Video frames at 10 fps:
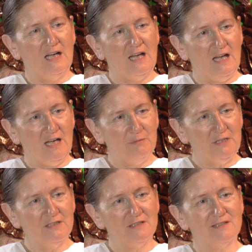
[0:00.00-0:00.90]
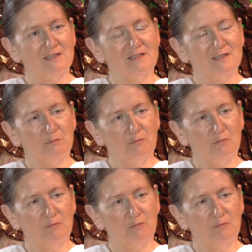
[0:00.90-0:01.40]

Happiness is a